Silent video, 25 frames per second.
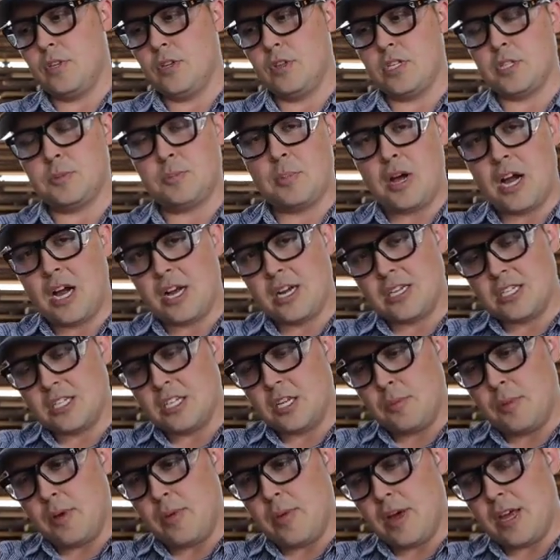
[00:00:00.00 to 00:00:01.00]
this pocket's
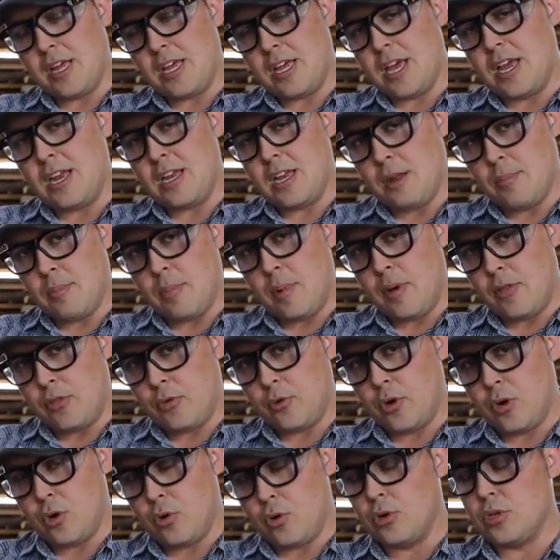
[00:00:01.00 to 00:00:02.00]
gonna be about yay deep, about
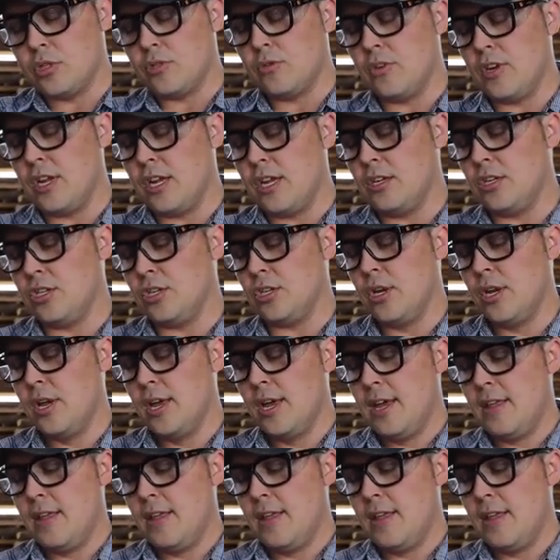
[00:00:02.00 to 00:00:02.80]
three quarters of an inch.